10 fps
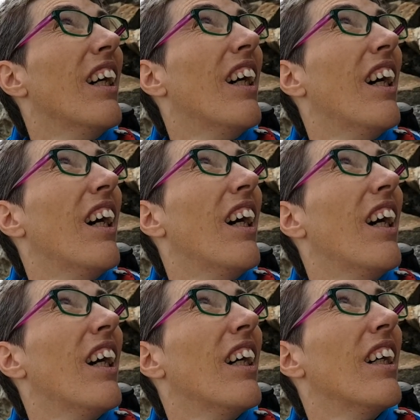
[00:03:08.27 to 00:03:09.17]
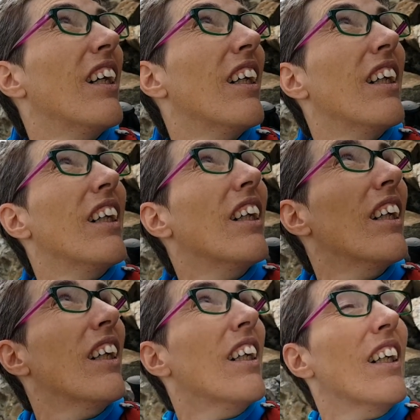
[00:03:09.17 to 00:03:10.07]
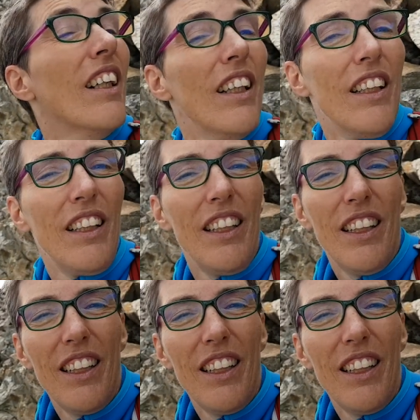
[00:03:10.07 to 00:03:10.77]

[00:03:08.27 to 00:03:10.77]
(silence)